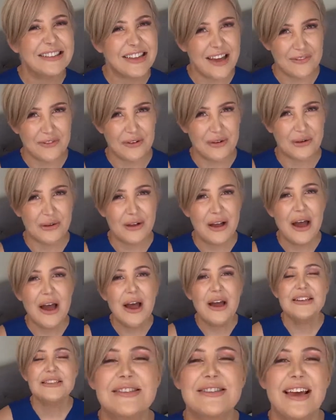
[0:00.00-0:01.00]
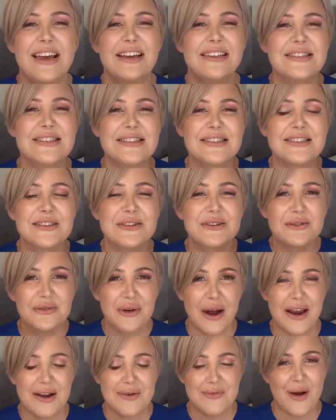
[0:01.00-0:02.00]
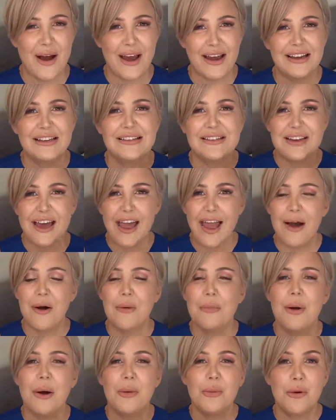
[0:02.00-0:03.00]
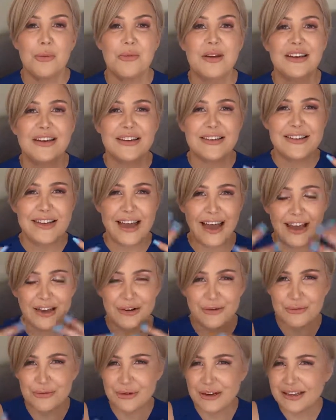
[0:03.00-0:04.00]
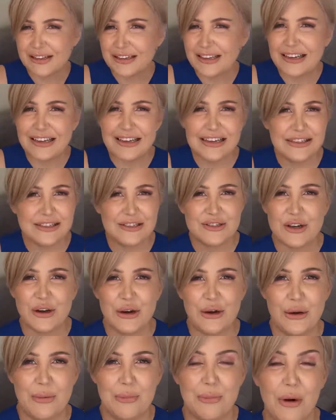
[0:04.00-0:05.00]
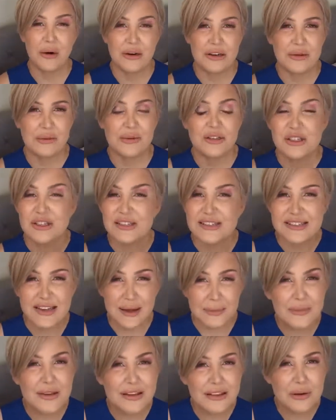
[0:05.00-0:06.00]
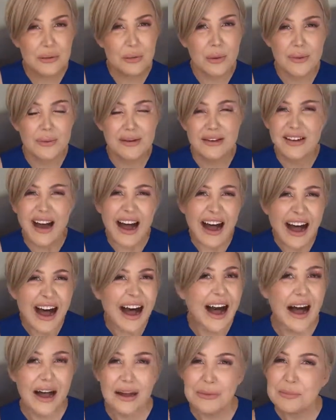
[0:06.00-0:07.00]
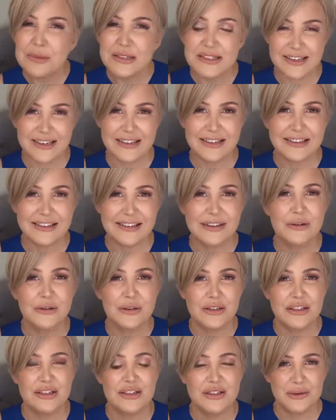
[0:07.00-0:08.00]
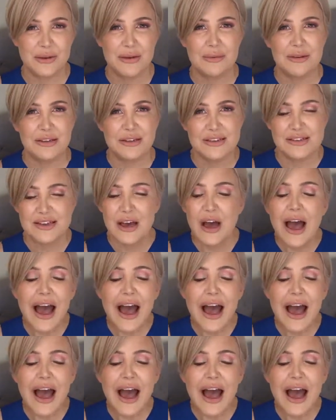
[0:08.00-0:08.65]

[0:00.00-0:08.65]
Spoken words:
level. Dance is a great way to help a woman get really into her body, which is something that women aren't particularly good at doing, because